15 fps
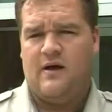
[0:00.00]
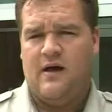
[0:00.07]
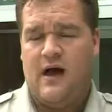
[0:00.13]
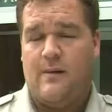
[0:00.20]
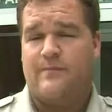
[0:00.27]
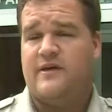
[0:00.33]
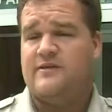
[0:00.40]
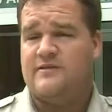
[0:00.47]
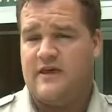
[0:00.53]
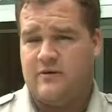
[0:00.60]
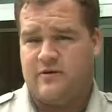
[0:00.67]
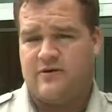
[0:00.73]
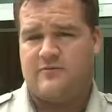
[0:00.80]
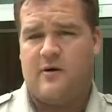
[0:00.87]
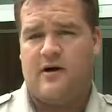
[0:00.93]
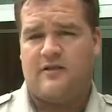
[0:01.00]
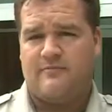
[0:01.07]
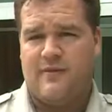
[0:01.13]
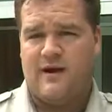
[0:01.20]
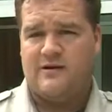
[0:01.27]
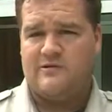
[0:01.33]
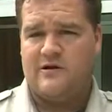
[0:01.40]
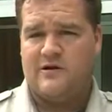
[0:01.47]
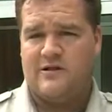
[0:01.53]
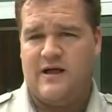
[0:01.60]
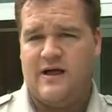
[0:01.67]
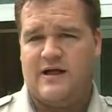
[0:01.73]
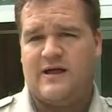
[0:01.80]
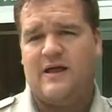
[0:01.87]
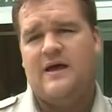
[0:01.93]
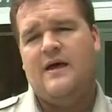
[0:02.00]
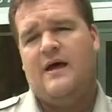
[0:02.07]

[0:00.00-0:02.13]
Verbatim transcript: a BC response might look like